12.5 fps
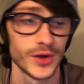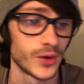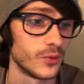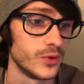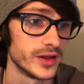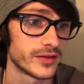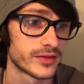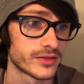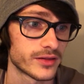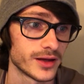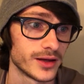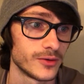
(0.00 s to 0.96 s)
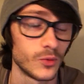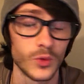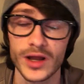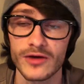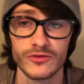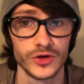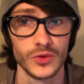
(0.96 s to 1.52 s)
with
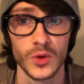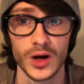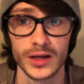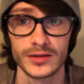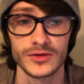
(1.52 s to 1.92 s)
whatever you want.